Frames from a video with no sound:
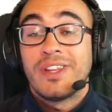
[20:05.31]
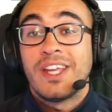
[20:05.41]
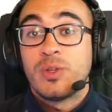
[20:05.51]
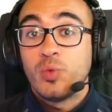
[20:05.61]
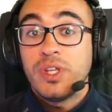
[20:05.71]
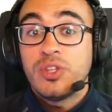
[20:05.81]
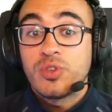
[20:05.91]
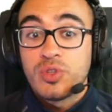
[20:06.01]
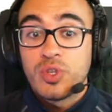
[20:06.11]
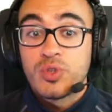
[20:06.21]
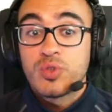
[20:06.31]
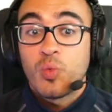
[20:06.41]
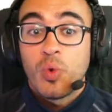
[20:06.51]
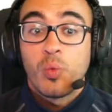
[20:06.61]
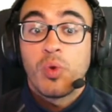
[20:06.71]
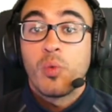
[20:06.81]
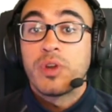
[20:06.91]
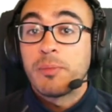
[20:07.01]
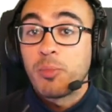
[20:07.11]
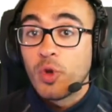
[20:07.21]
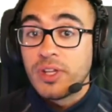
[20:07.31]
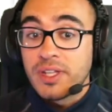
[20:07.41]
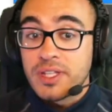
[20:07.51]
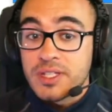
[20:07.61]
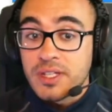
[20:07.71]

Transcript: that we introduced when we were deploying this,